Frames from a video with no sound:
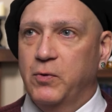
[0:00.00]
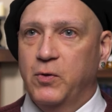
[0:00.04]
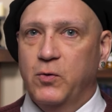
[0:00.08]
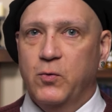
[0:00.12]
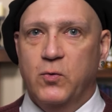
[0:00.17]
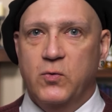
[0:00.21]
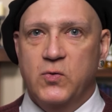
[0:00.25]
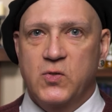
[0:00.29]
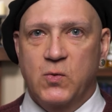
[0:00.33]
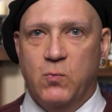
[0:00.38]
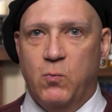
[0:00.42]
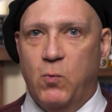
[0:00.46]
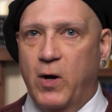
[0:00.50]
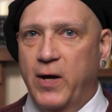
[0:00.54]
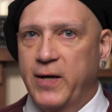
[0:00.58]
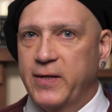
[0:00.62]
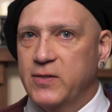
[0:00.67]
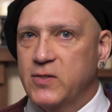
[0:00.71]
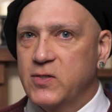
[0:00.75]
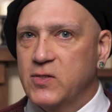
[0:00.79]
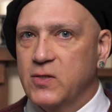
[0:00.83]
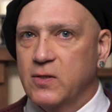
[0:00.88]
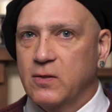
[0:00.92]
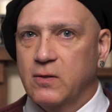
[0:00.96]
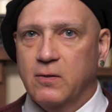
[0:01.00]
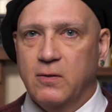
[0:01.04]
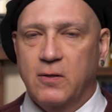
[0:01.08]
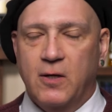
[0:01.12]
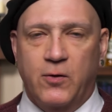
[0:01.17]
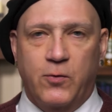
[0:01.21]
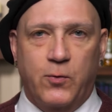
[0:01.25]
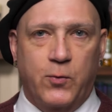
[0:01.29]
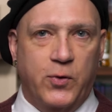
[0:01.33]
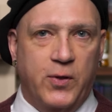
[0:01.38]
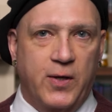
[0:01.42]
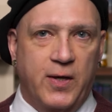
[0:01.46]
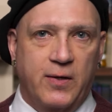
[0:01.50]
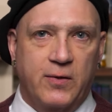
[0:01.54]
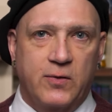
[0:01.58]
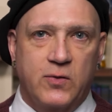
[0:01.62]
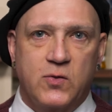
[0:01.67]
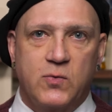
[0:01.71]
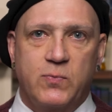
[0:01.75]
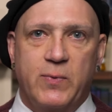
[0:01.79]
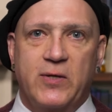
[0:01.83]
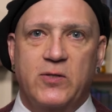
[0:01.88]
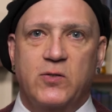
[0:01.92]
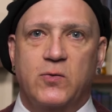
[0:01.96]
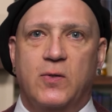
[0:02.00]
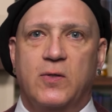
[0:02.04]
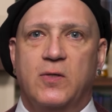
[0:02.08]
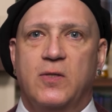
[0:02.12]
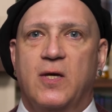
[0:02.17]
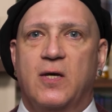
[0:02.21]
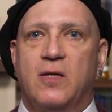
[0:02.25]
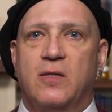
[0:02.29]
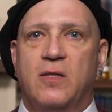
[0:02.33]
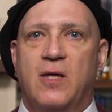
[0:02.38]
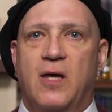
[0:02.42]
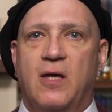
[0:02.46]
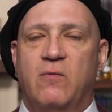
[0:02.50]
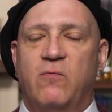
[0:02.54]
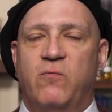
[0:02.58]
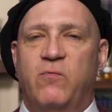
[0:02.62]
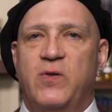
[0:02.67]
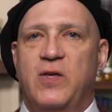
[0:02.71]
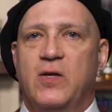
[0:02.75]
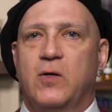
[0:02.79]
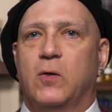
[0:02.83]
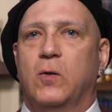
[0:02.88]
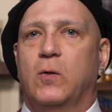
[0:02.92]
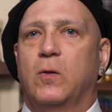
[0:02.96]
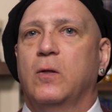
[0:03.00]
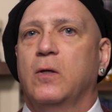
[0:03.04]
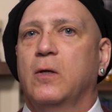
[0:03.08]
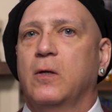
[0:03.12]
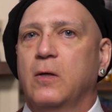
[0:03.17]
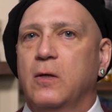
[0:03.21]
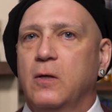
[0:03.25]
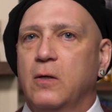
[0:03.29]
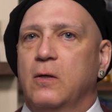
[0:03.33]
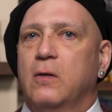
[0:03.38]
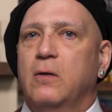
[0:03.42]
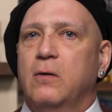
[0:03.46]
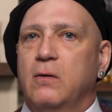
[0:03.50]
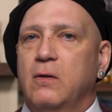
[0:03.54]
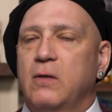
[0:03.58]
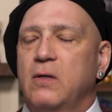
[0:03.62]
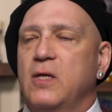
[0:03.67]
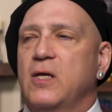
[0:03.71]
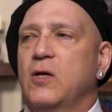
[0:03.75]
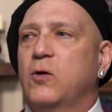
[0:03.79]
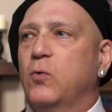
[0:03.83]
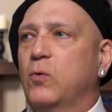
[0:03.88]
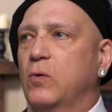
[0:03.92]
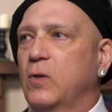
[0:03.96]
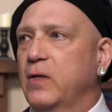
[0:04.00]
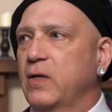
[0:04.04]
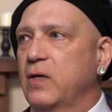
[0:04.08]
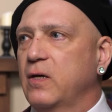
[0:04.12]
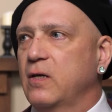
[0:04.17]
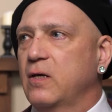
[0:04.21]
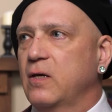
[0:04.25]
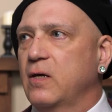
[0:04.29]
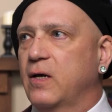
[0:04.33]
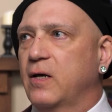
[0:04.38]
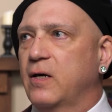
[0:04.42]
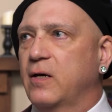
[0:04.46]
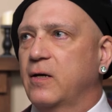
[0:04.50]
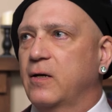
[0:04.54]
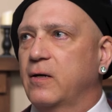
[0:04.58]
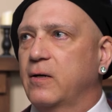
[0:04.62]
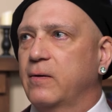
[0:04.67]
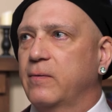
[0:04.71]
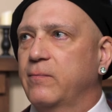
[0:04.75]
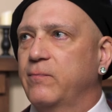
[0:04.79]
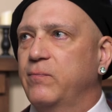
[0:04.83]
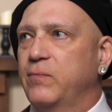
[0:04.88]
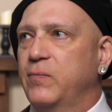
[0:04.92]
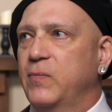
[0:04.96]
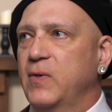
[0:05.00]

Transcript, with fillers: blues and whites and other things basically that that feel equally uh,